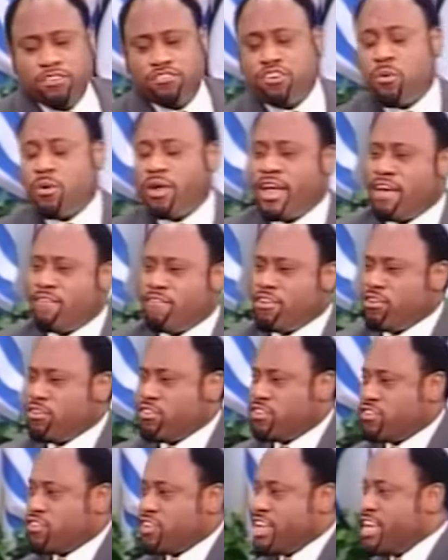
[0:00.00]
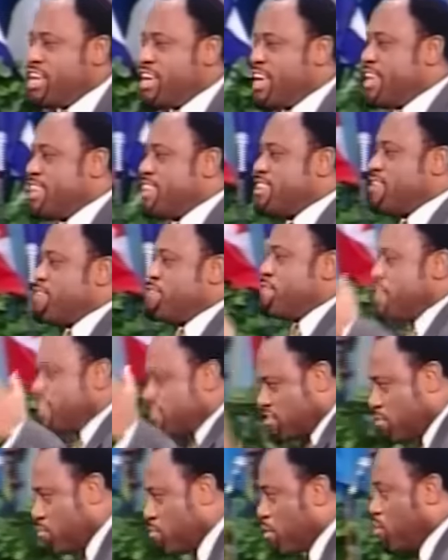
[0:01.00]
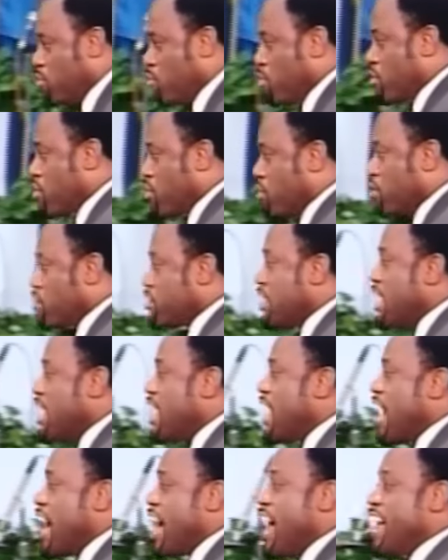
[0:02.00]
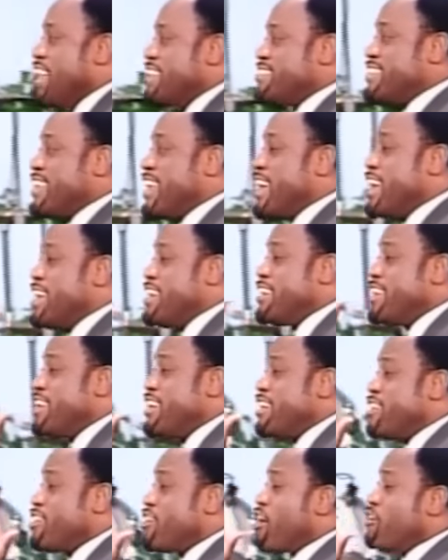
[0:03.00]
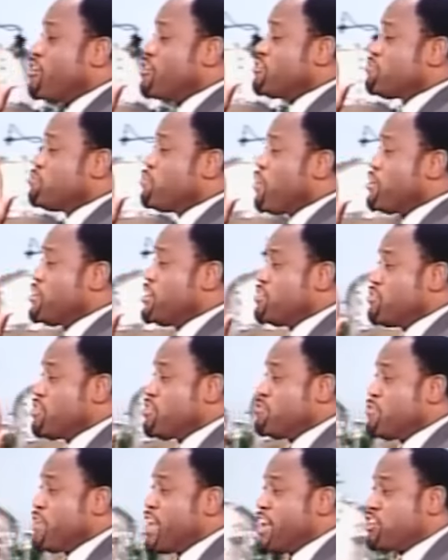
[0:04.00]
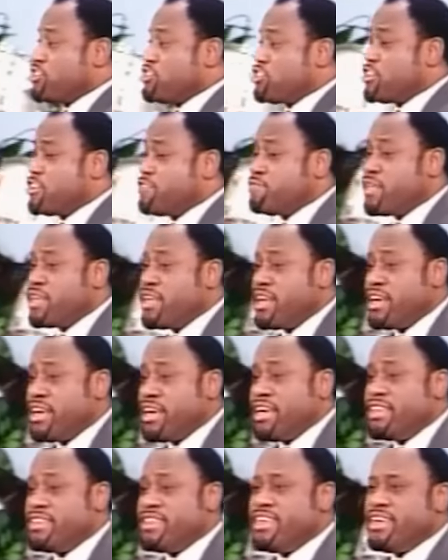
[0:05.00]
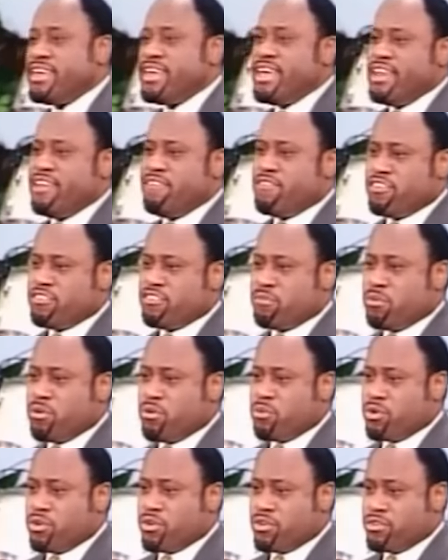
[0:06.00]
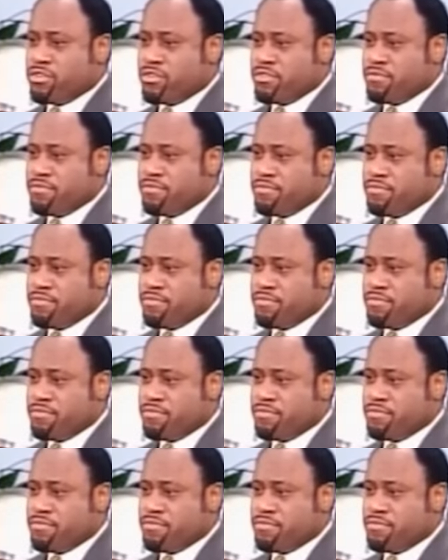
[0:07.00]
So whatever you see in the visible world has a corresponding reflection in the invisible world.